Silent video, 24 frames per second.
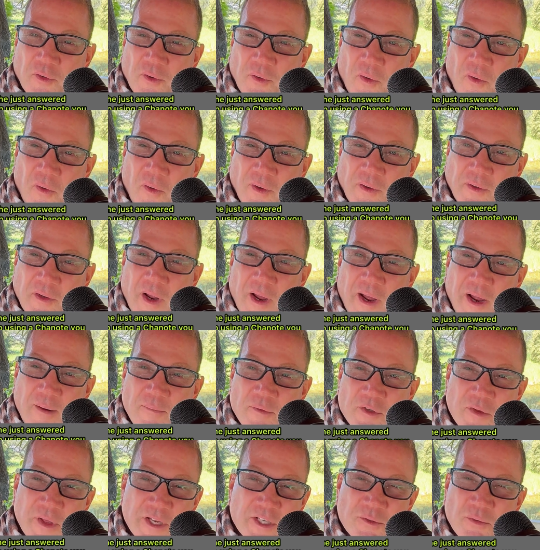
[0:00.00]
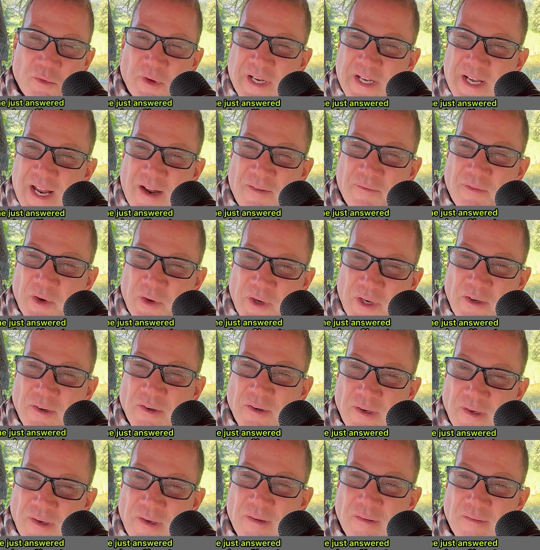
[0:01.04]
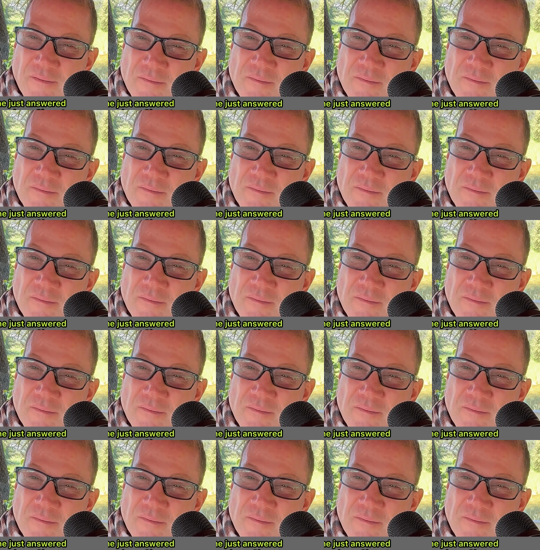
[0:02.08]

a long time. So that's really not very good.